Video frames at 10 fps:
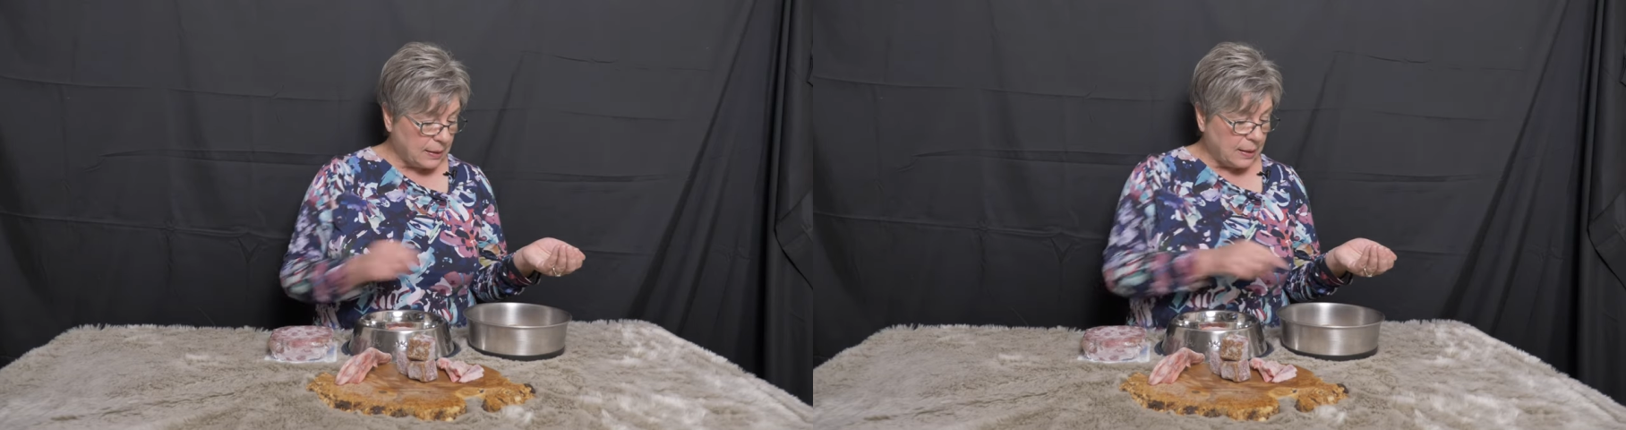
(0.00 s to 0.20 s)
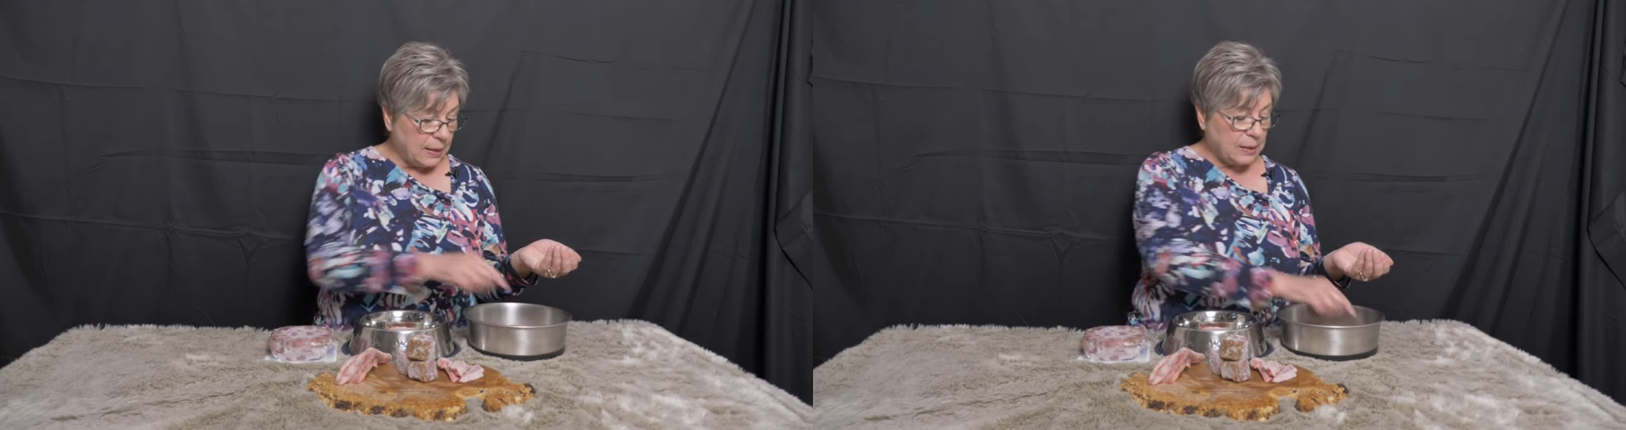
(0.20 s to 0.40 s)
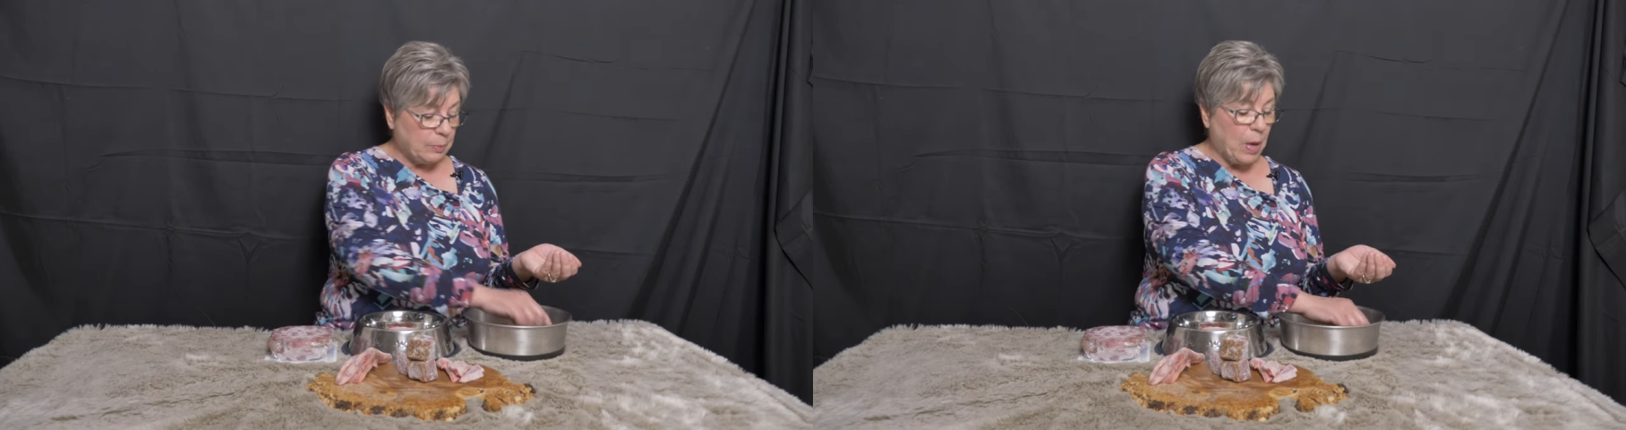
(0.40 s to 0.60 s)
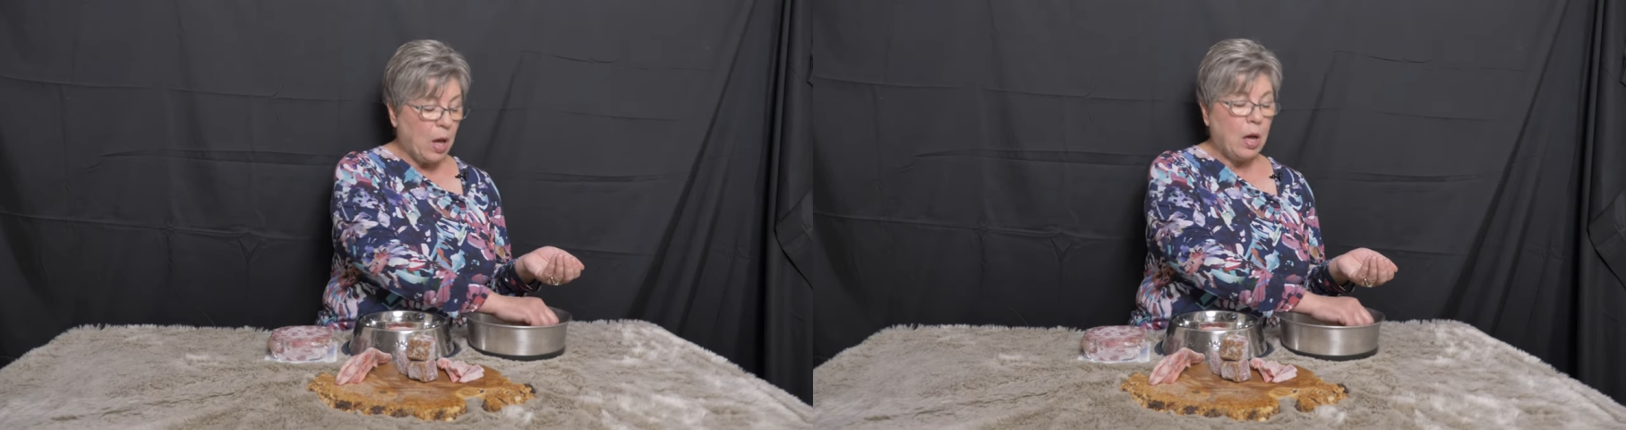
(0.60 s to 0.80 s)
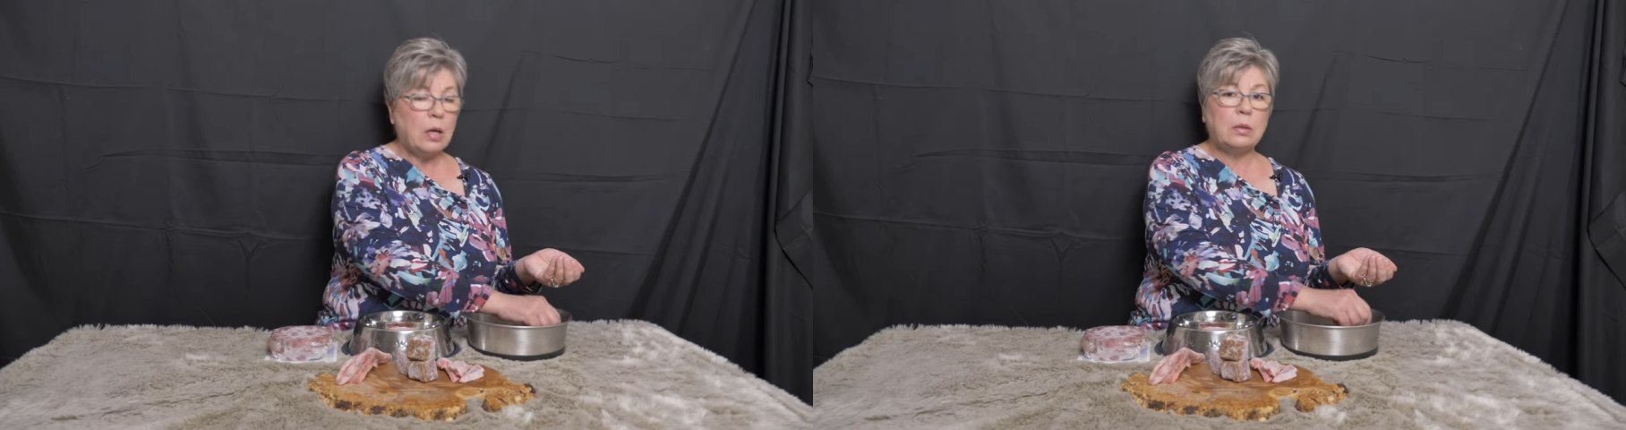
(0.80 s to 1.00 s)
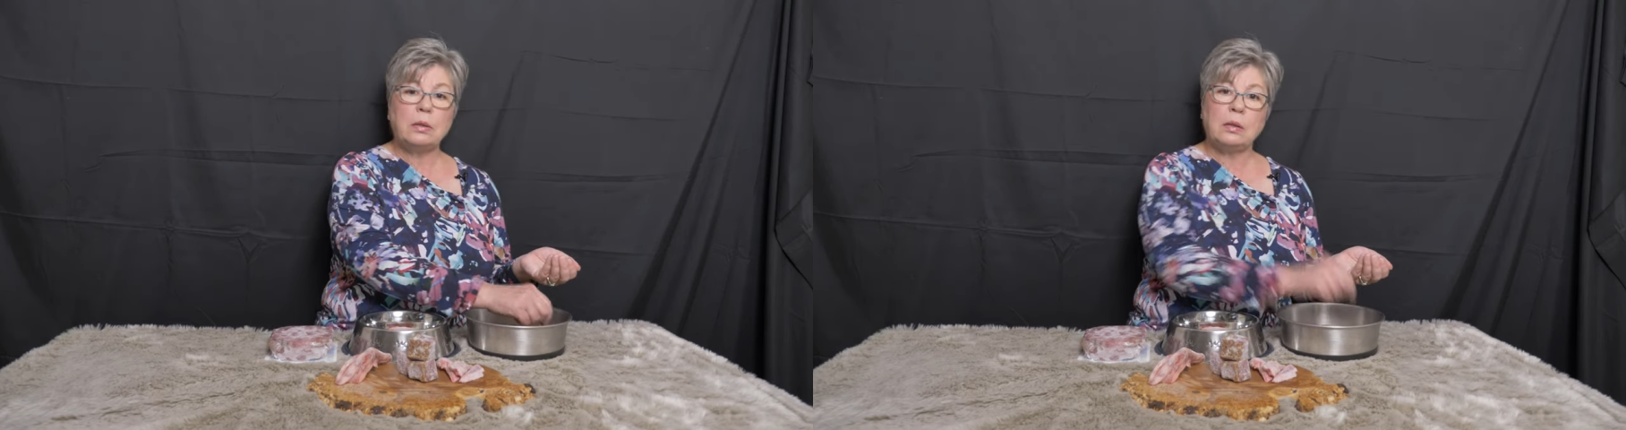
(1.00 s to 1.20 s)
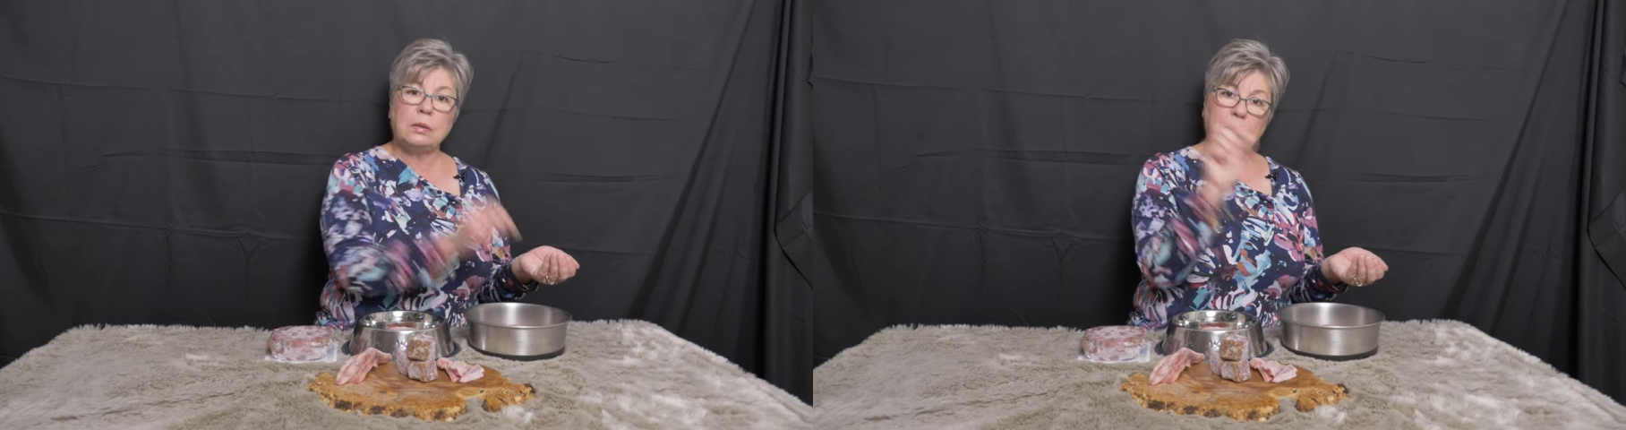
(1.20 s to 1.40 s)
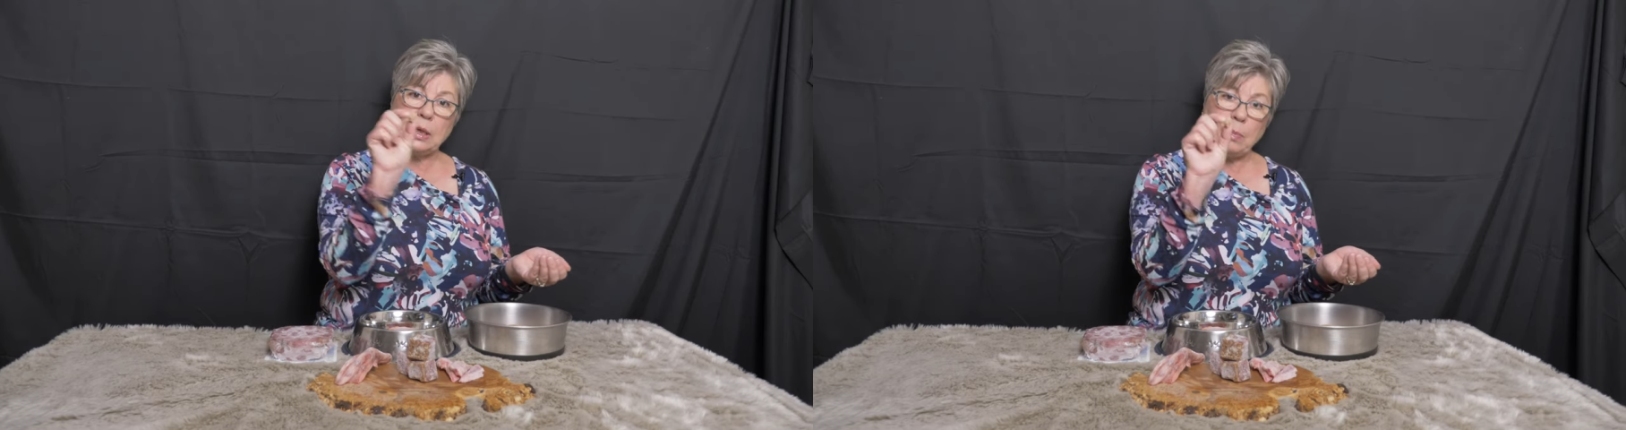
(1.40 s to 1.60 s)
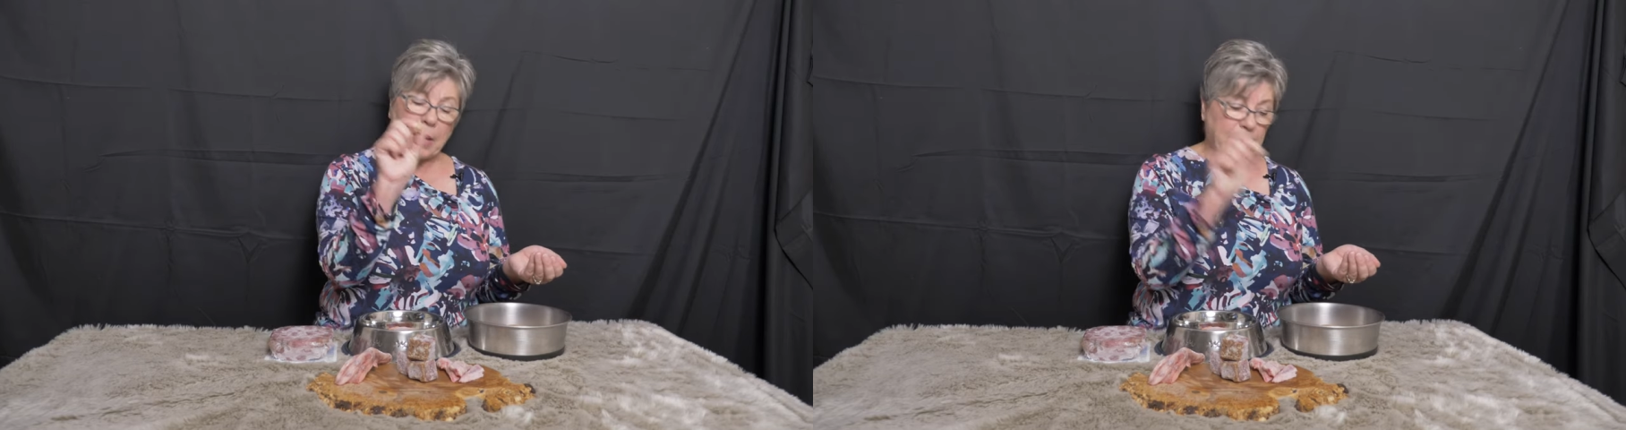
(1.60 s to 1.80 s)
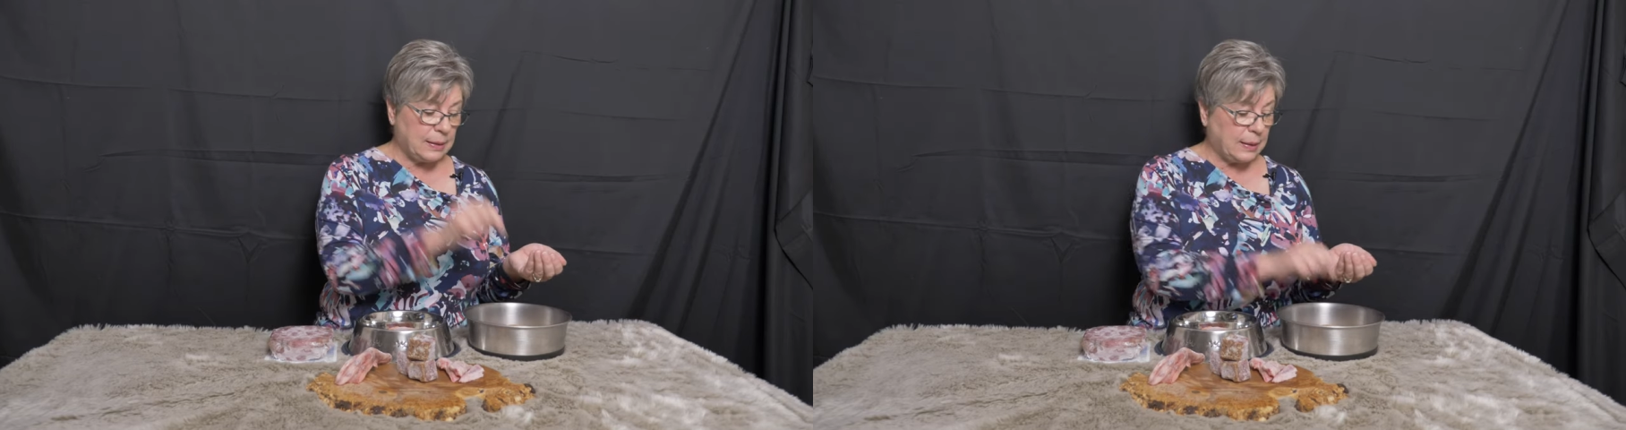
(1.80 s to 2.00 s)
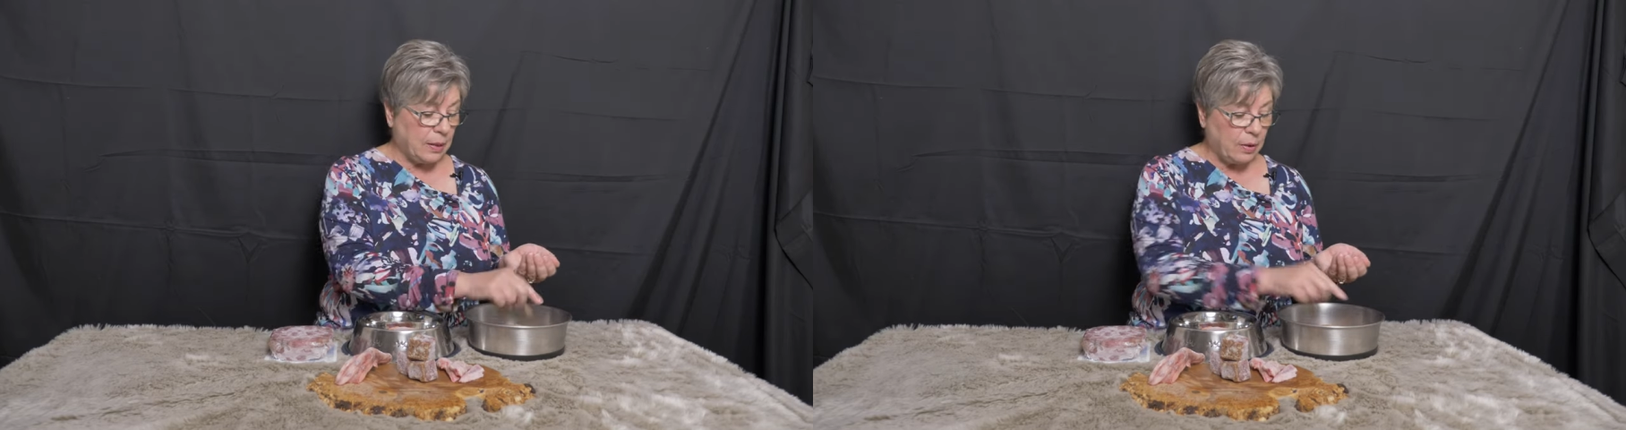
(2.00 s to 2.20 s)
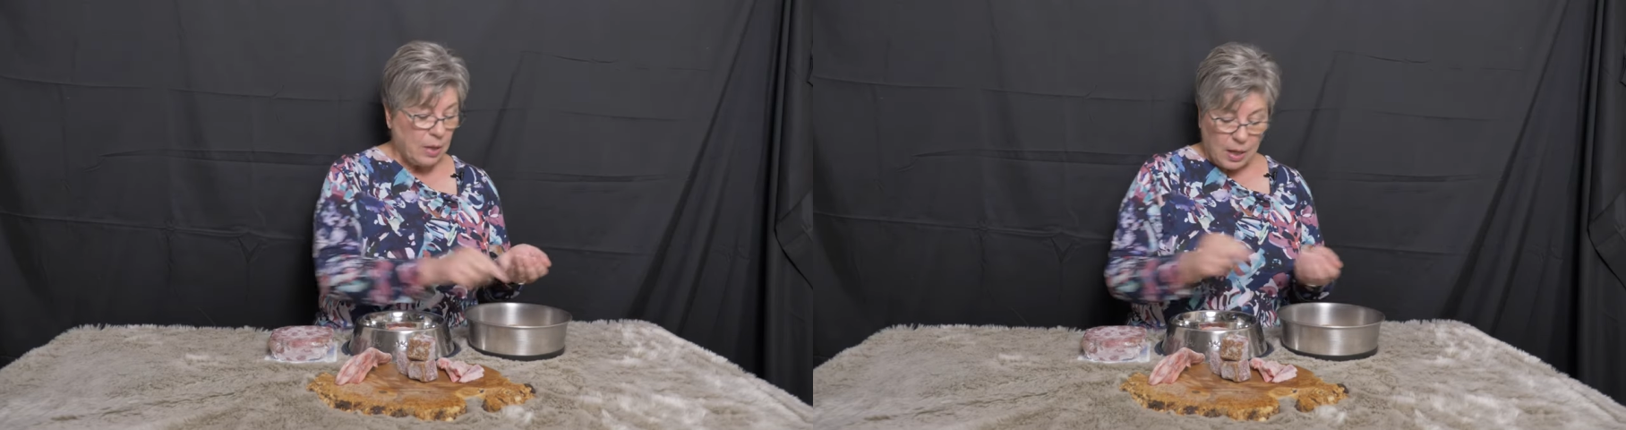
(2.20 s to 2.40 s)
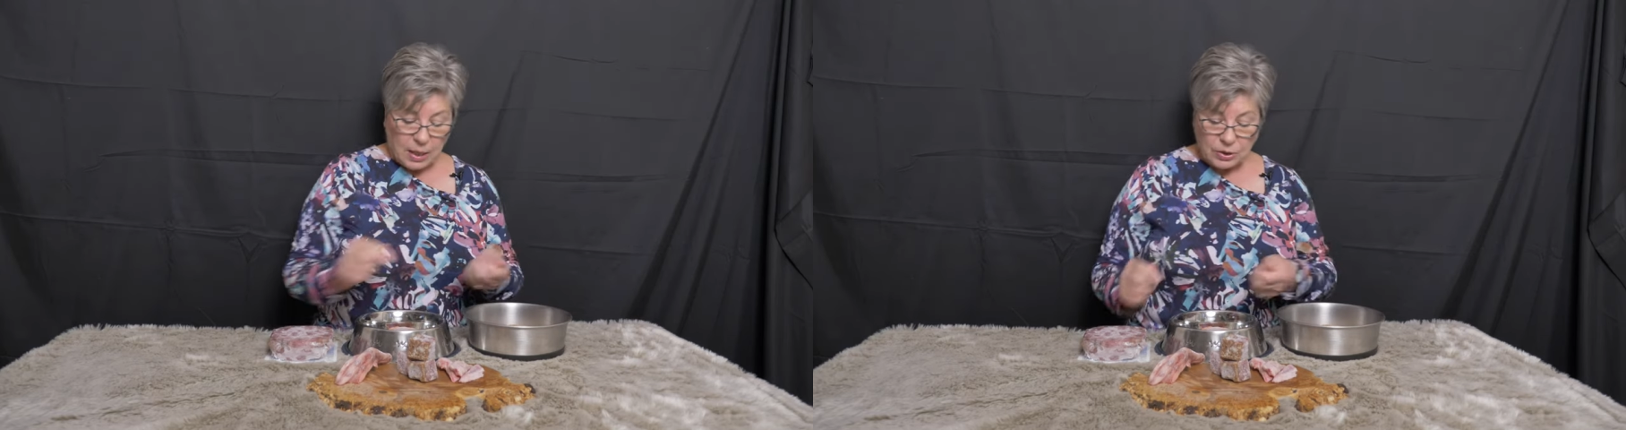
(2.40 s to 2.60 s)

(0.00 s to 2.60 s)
the small little bites here,